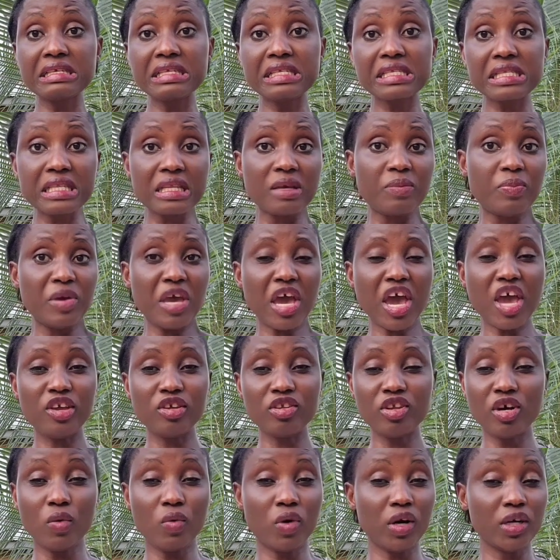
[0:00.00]
sleeping and you
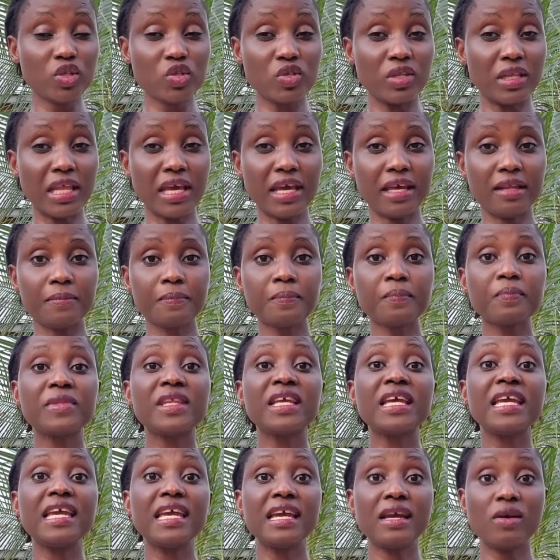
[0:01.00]
don't want to learn,
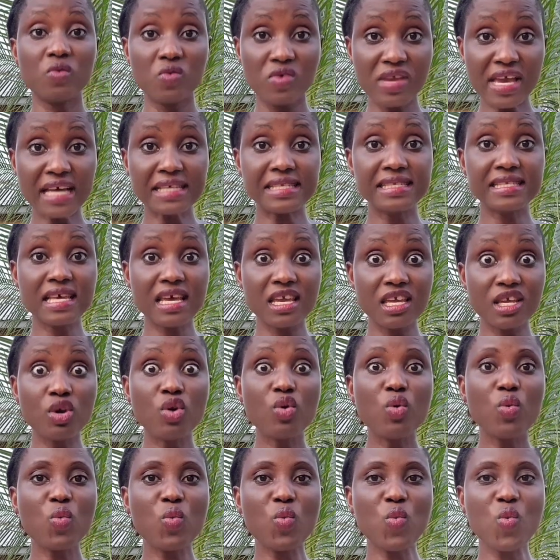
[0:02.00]
we are saying,
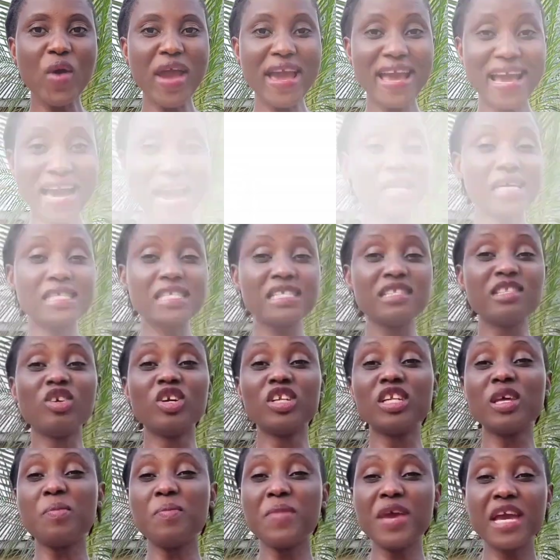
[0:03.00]
we're pressing not
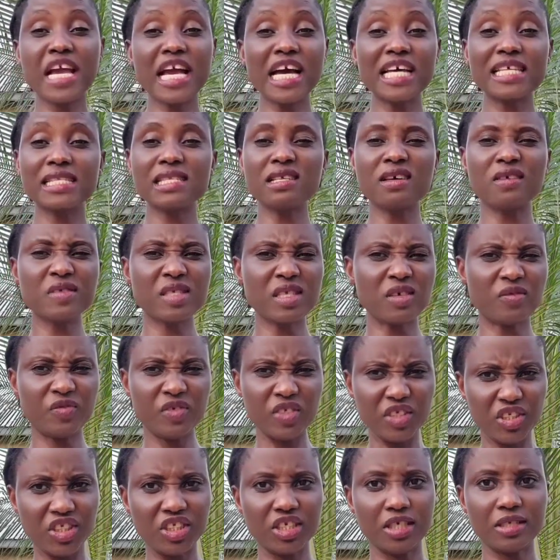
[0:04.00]
to make us
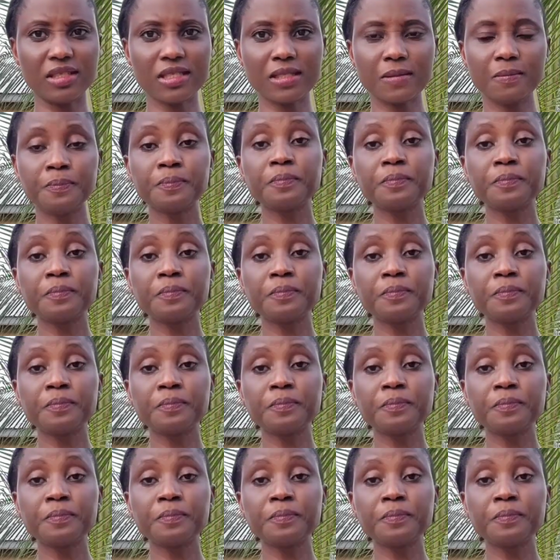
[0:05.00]
self-sufficient.